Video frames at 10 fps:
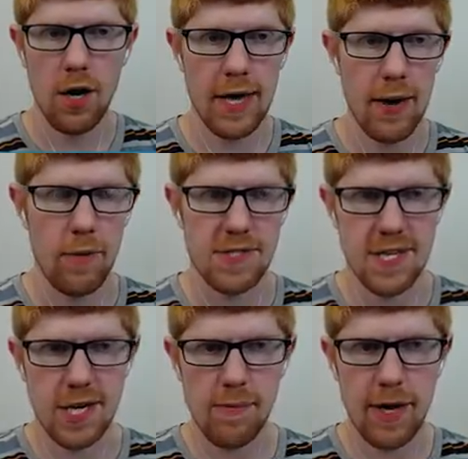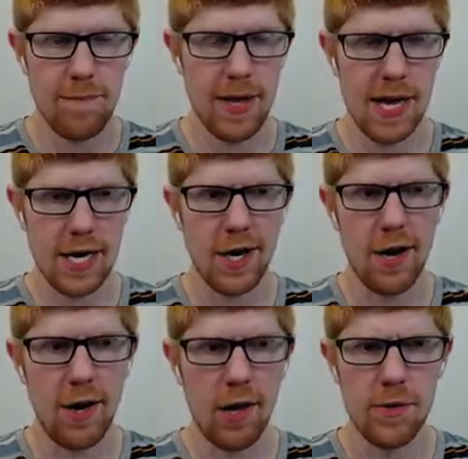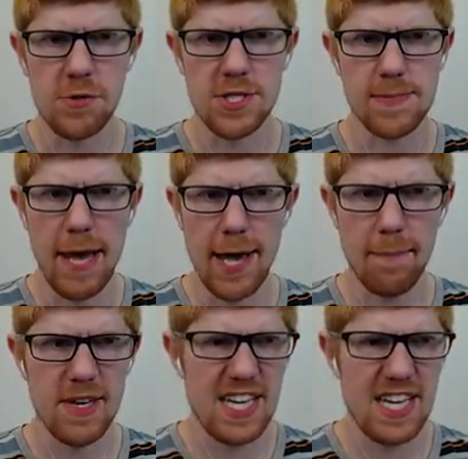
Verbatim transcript: Okay, what was I talking about? I got a call. It was spam.